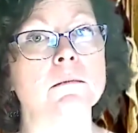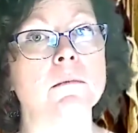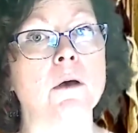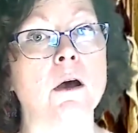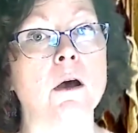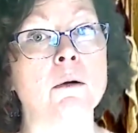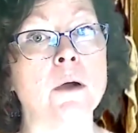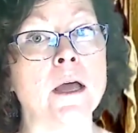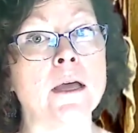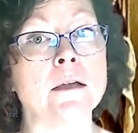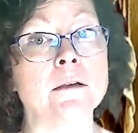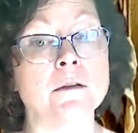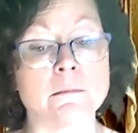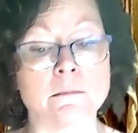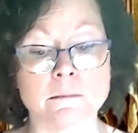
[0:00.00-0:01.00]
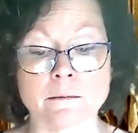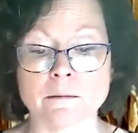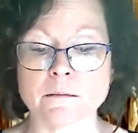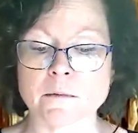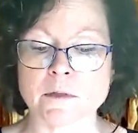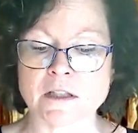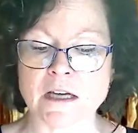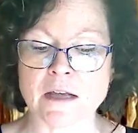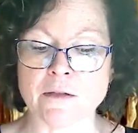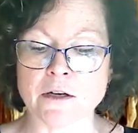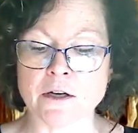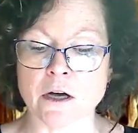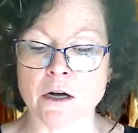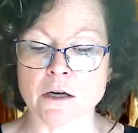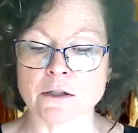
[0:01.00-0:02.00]
"All right," said the
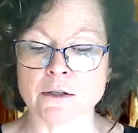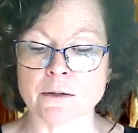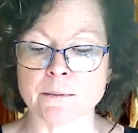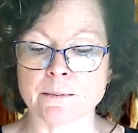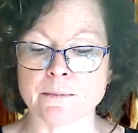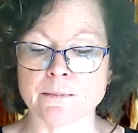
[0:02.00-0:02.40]
doctor.